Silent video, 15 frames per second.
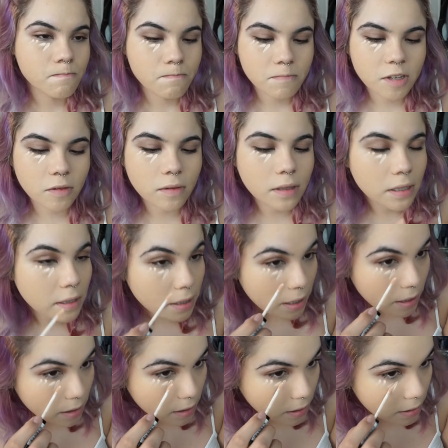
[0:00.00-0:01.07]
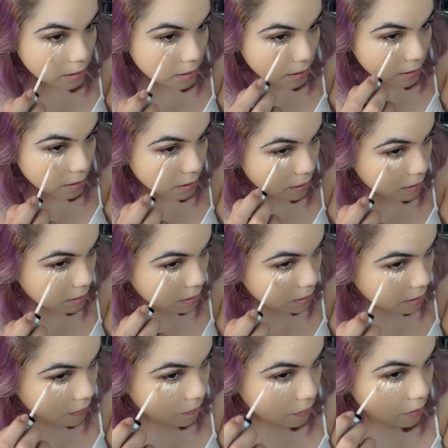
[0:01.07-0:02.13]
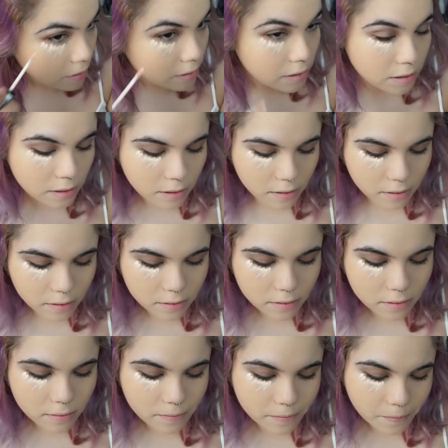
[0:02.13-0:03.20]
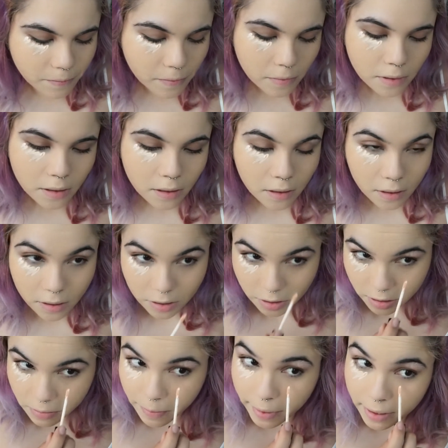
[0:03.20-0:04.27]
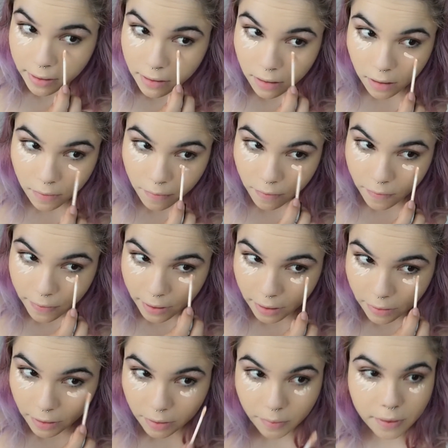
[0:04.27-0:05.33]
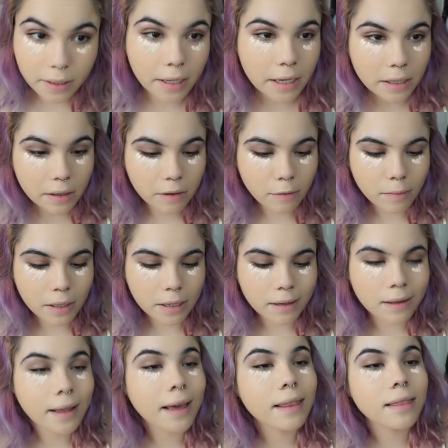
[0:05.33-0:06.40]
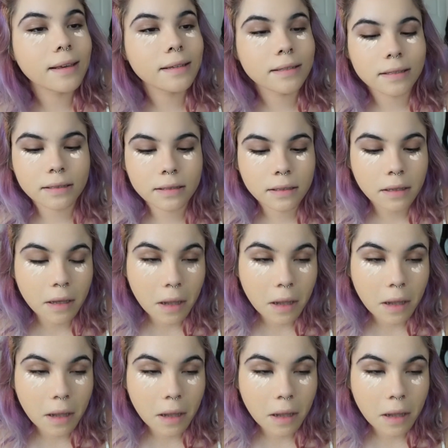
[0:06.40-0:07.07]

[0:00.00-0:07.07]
Don't really like the consistency of their concealers. Just based off of that green one, I know I'm not gonna like this.